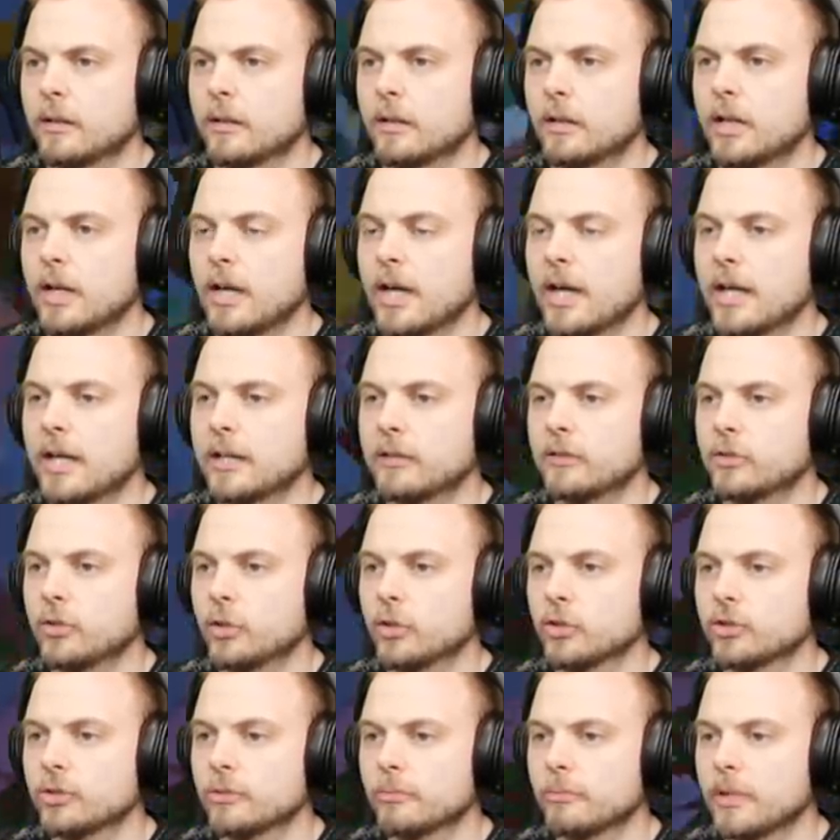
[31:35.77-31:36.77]
Okay? It
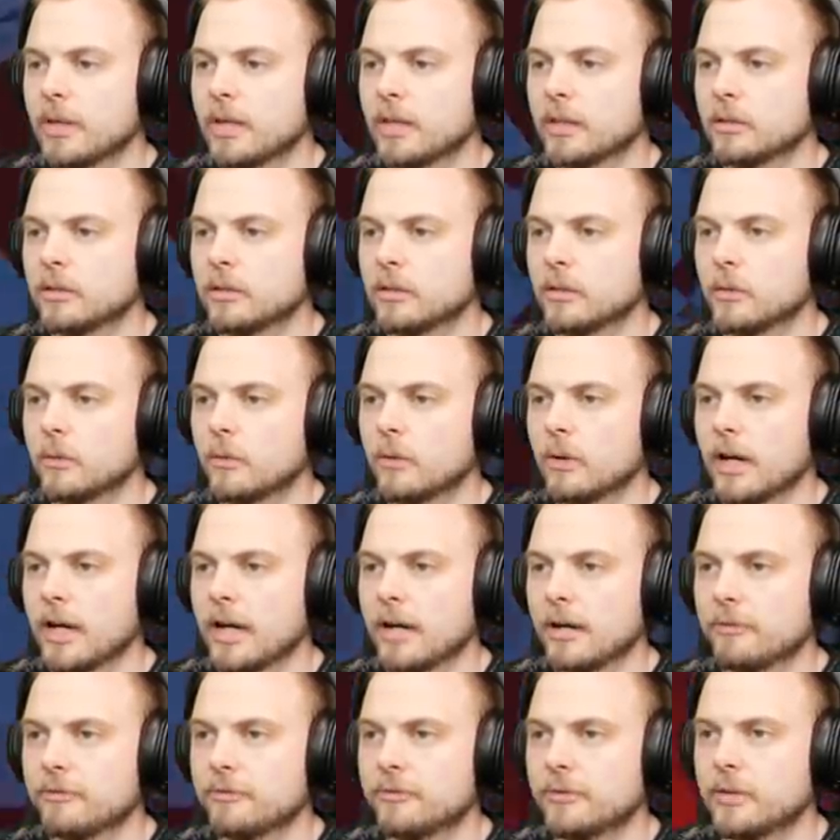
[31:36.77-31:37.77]
doesn't mean you
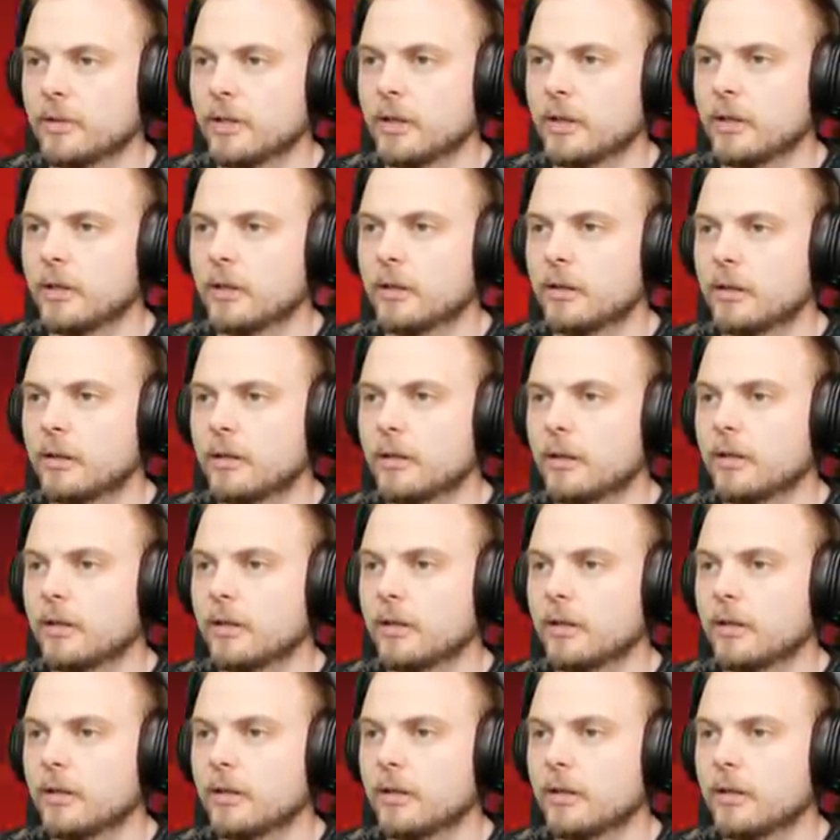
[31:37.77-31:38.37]
have to.